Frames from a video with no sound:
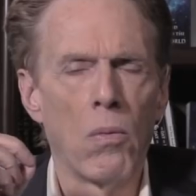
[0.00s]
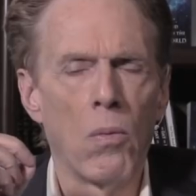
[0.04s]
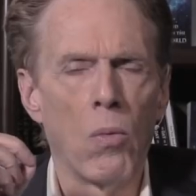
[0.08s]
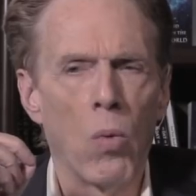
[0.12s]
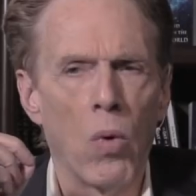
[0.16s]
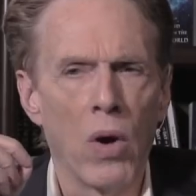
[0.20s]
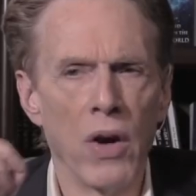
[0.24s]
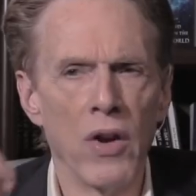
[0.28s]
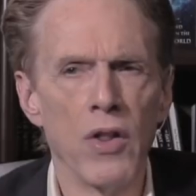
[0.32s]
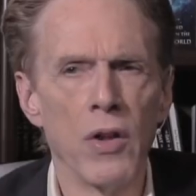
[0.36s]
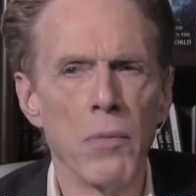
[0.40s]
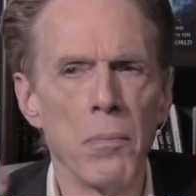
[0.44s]

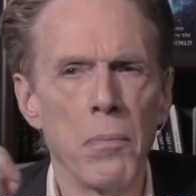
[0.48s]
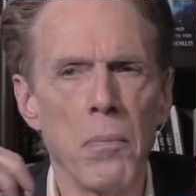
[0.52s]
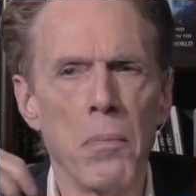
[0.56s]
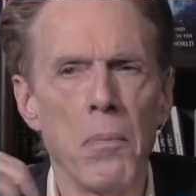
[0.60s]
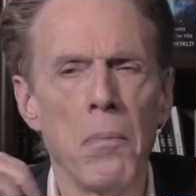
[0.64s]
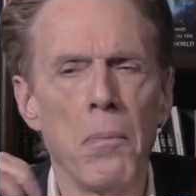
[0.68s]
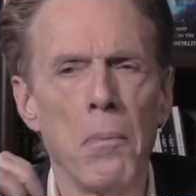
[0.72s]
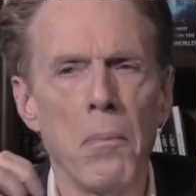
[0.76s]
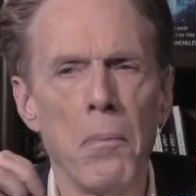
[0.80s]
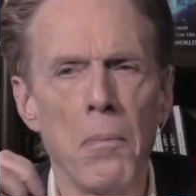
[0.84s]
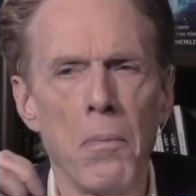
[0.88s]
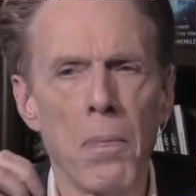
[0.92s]
of the
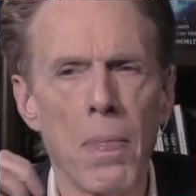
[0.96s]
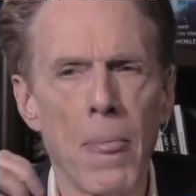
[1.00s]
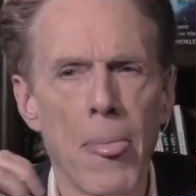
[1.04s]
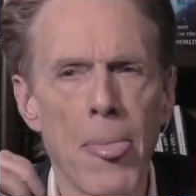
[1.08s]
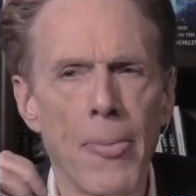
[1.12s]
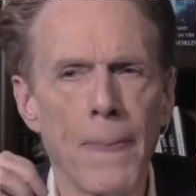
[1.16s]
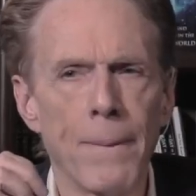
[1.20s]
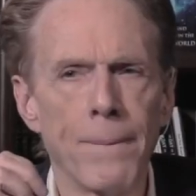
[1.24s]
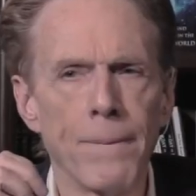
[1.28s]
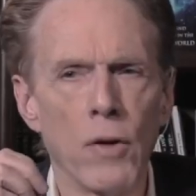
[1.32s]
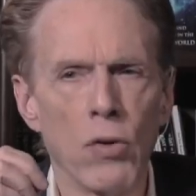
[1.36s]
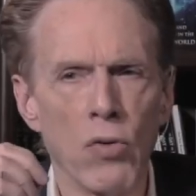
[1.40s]

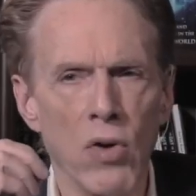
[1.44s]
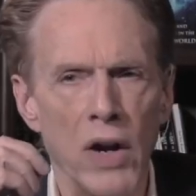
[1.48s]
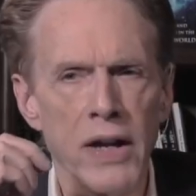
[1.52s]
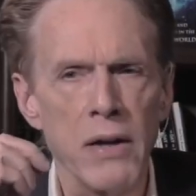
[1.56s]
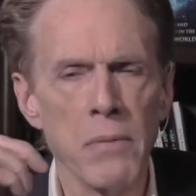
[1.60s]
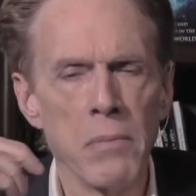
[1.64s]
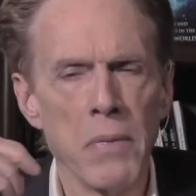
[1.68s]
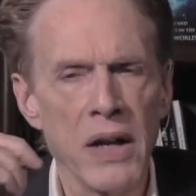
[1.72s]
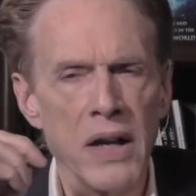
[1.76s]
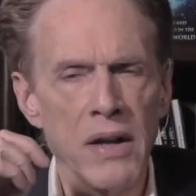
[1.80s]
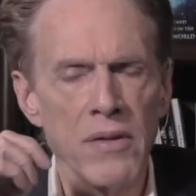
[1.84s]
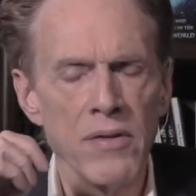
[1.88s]

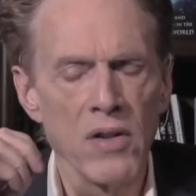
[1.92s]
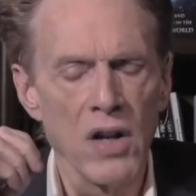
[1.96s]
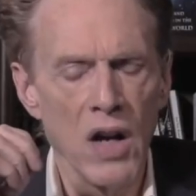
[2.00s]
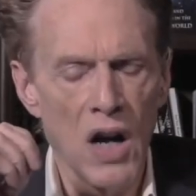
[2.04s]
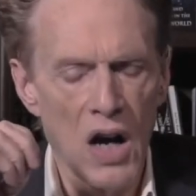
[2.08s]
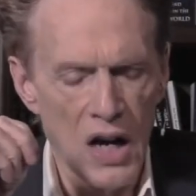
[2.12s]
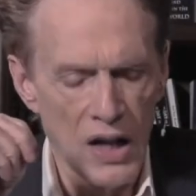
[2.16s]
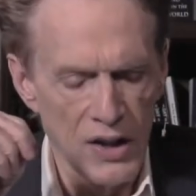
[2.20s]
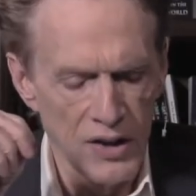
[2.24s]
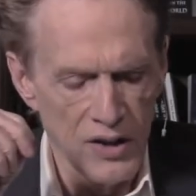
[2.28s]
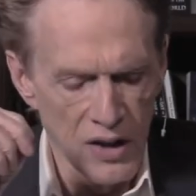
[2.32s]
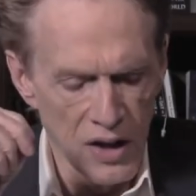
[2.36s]
great men of
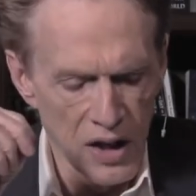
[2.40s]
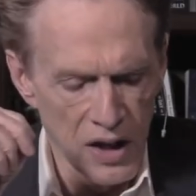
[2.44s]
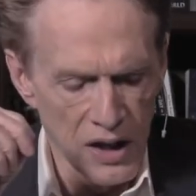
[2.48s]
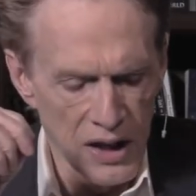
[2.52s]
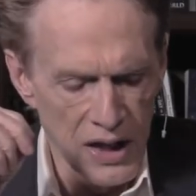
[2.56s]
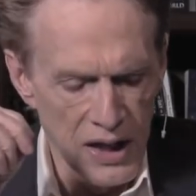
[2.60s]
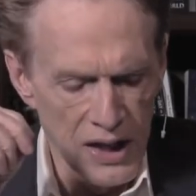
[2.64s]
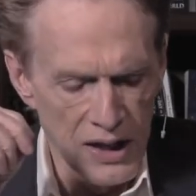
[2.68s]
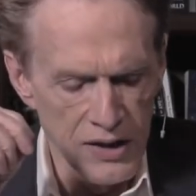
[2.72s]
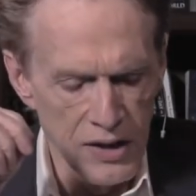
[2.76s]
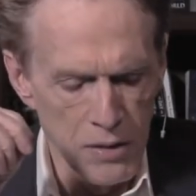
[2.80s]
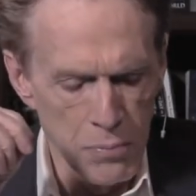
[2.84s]
God that
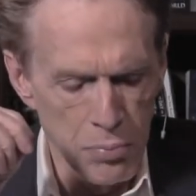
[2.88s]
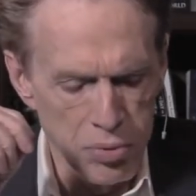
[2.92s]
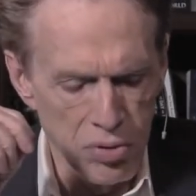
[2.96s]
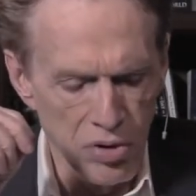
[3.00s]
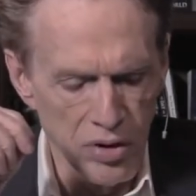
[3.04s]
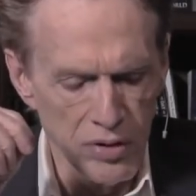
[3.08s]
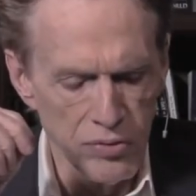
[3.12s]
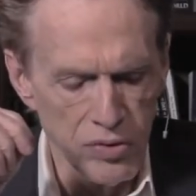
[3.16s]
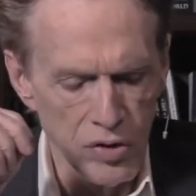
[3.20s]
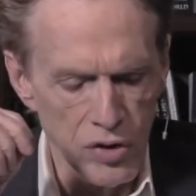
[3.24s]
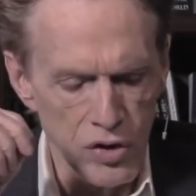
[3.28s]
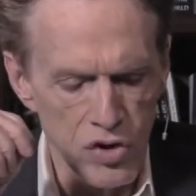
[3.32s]
I had the
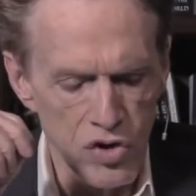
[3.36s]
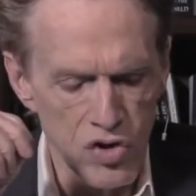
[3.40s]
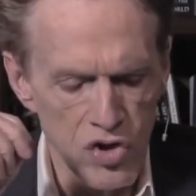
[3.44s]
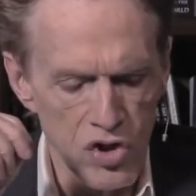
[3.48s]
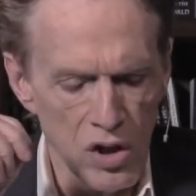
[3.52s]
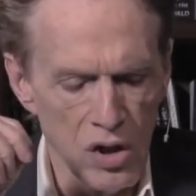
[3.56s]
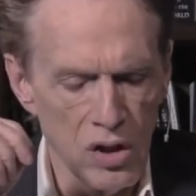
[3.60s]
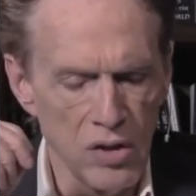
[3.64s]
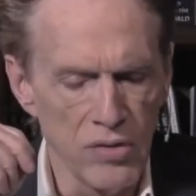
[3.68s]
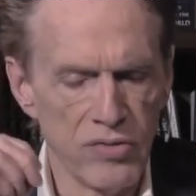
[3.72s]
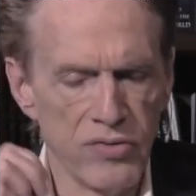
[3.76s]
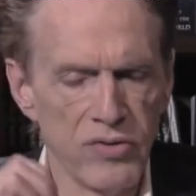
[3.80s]
privilege
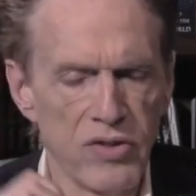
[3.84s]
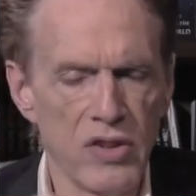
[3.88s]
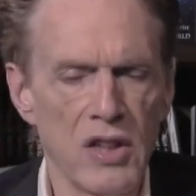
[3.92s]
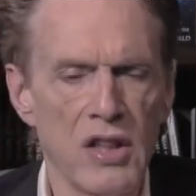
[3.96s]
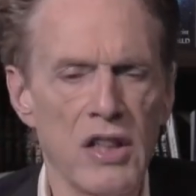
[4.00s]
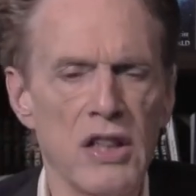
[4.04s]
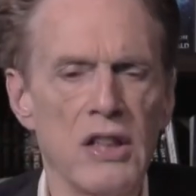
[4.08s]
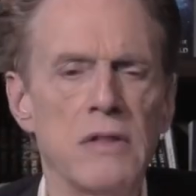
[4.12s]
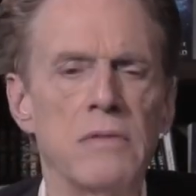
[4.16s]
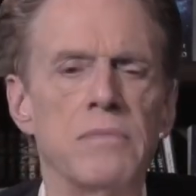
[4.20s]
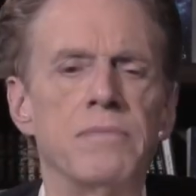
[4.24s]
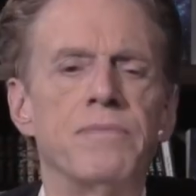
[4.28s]
of
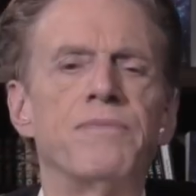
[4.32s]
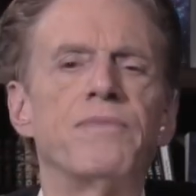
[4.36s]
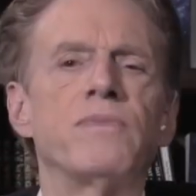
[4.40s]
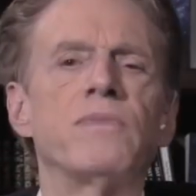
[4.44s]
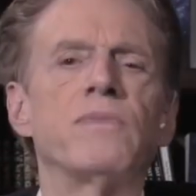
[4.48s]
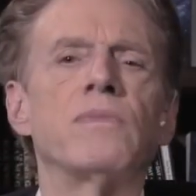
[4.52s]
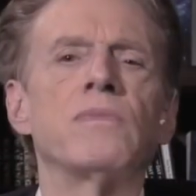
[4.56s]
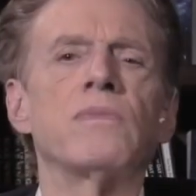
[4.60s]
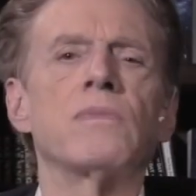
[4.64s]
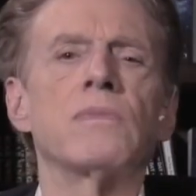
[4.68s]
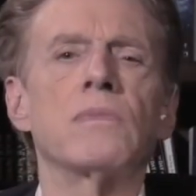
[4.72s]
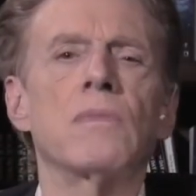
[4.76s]

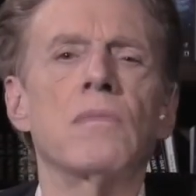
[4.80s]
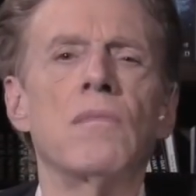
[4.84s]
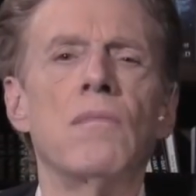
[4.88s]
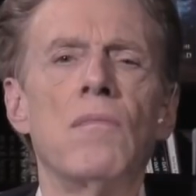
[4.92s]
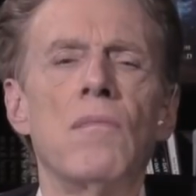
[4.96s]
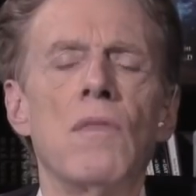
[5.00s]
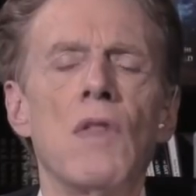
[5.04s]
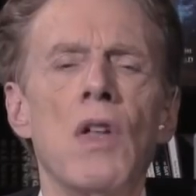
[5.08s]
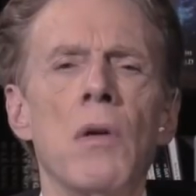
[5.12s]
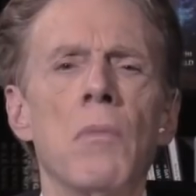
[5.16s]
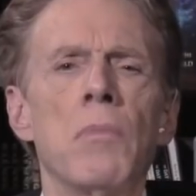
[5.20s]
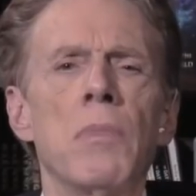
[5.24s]

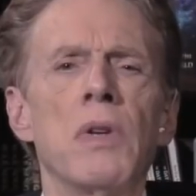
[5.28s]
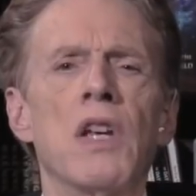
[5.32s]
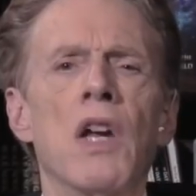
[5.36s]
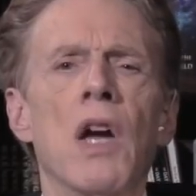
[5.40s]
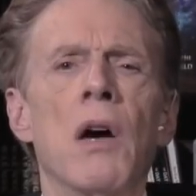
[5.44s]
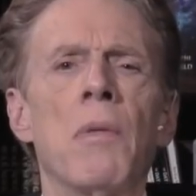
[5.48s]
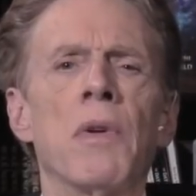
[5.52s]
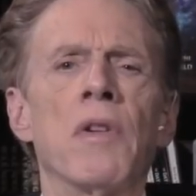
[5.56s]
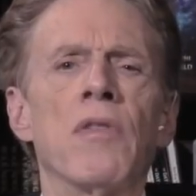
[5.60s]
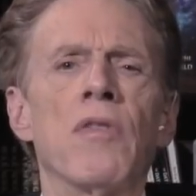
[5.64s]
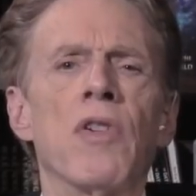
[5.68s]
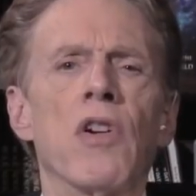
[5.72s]

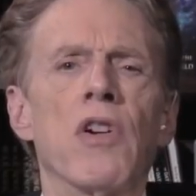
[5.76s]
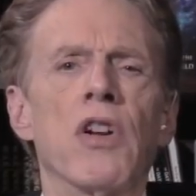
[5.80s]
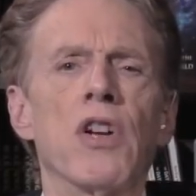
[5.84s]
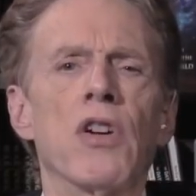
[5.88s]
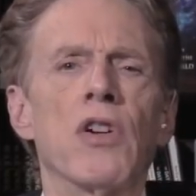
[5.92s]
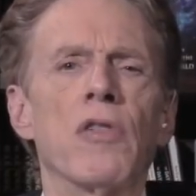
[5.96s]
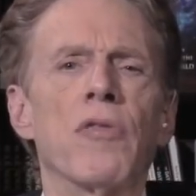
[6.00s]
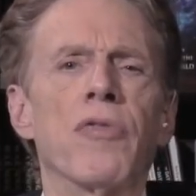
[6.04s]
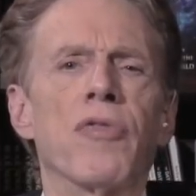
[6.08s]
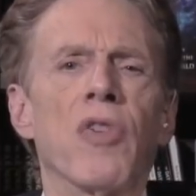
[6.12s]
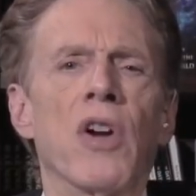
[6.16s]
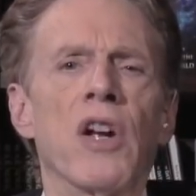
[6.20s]
becoming very
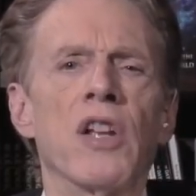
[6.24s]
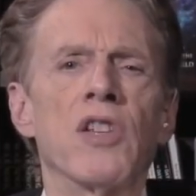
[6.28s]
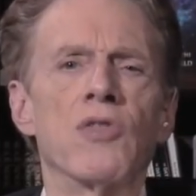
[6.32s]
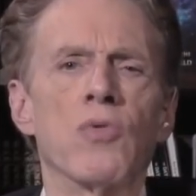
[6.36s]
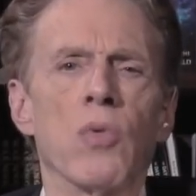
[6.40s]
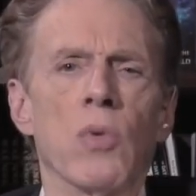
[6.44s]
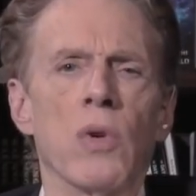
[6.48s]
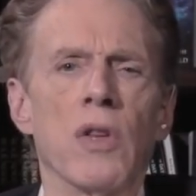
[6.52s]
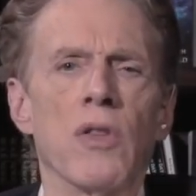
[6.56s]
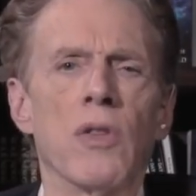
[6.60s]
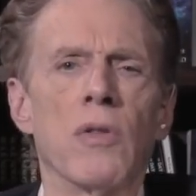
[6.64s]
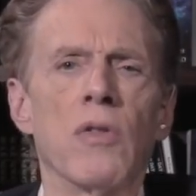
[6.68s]
good
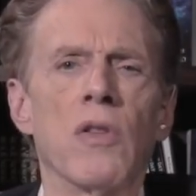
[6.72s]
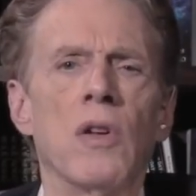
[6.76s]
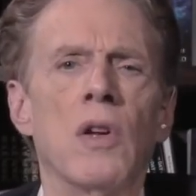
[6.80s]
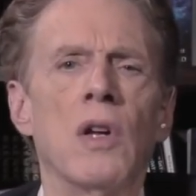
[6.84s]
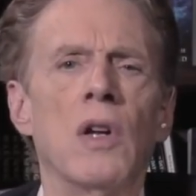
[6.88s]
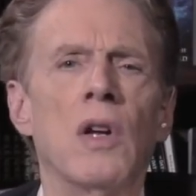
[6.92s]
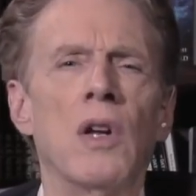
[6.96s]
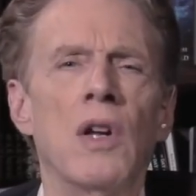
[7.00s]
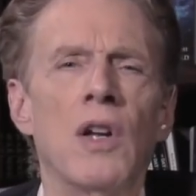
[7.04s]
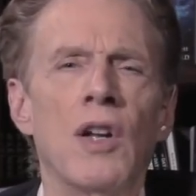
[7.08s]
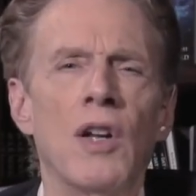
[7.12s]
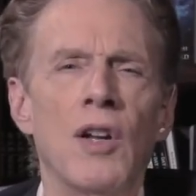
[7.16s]
friends with
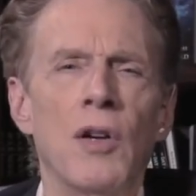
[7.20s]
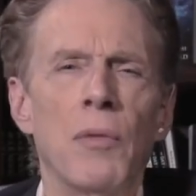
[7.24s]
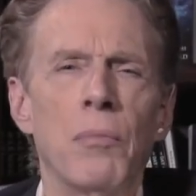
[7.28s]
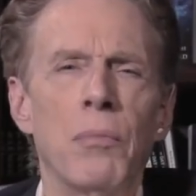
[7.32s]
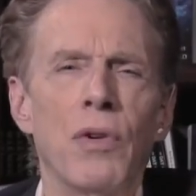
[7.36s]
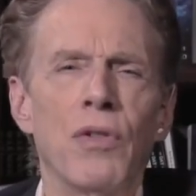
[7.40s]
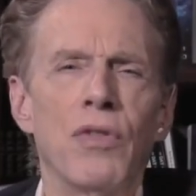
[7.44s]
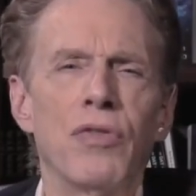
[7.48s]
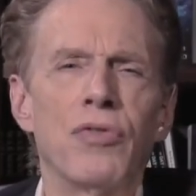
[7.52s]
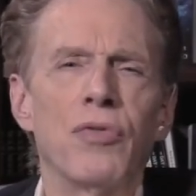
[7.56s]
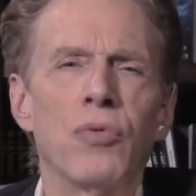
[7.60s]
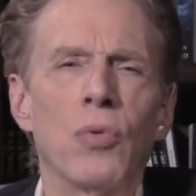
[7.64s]

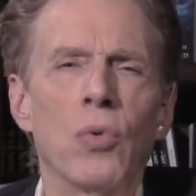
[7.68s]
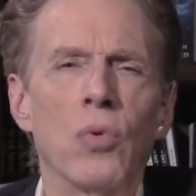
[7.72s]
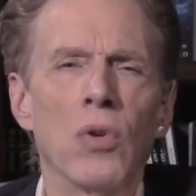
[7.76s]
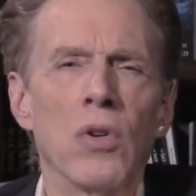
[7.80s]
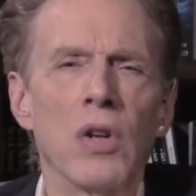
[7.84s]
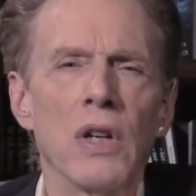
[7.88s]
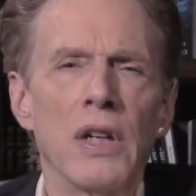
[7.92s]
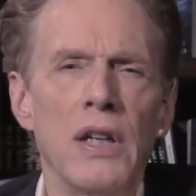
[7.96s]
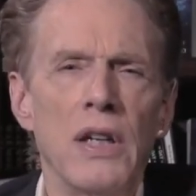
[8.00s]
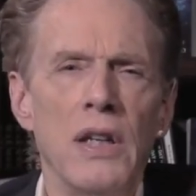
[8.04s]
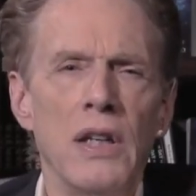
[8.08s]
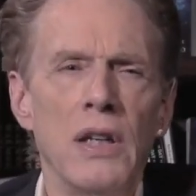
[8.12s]

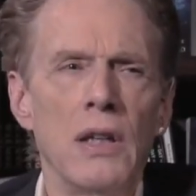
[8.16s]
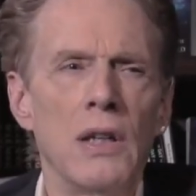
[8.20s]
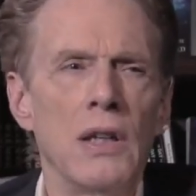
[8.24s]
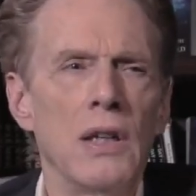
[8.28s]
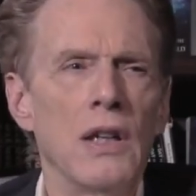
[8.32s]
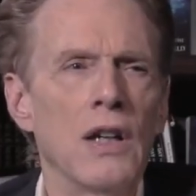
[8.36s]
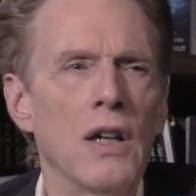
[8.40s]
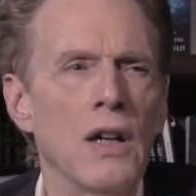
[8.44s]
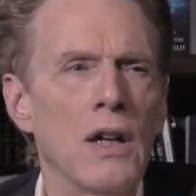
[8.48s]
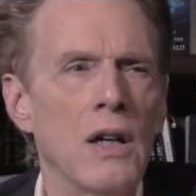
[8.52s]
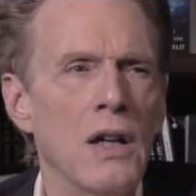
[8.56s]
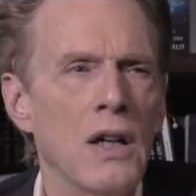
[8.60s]
before
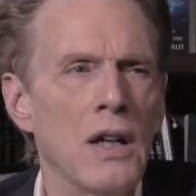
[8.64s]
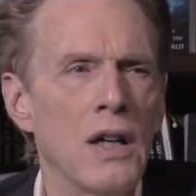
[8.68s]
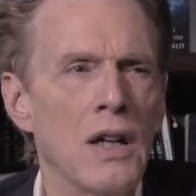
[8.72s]
he